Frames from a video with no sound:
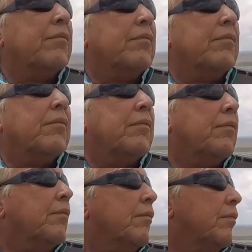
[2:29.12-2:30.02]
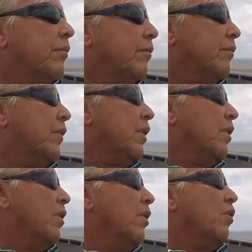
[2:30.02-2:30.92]
wanted Terry off the
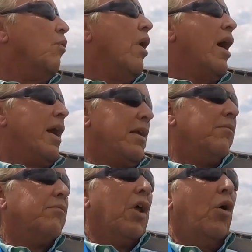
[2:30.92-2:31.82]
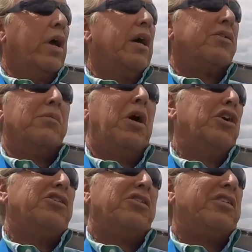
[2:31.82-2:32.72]
runway. Right. Because
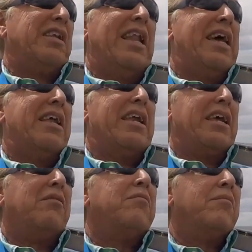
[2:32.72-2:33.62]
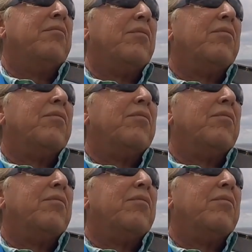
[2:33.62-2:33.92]
emergency landing. We